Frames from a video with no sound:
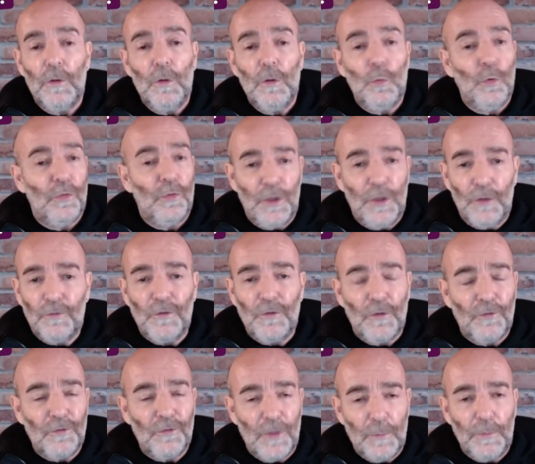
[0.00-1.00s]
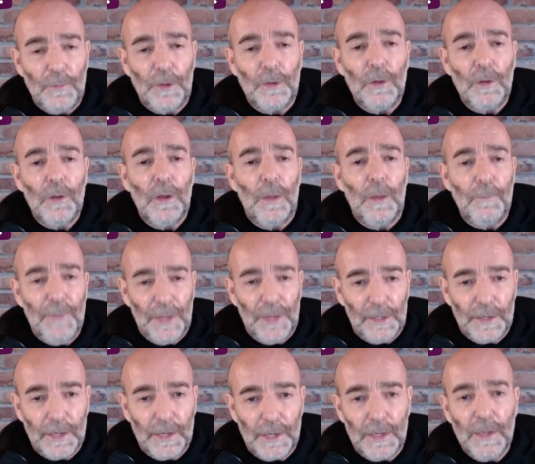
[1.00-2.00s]
with just the simple
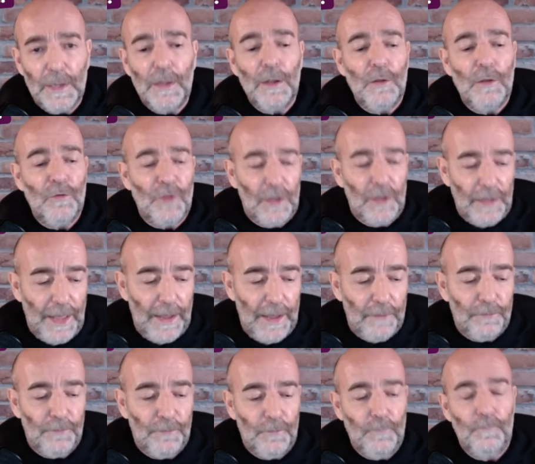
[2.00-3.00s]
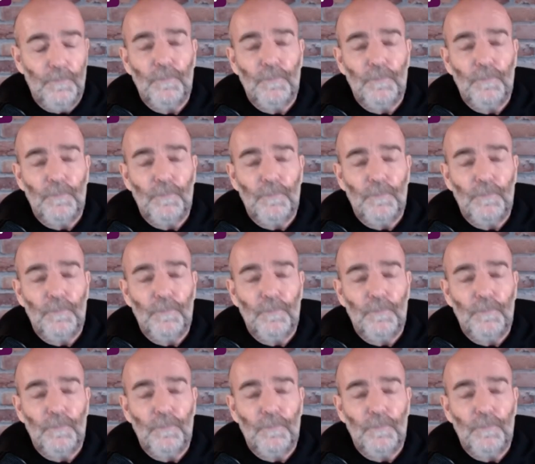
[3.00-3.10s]
ability to laugh.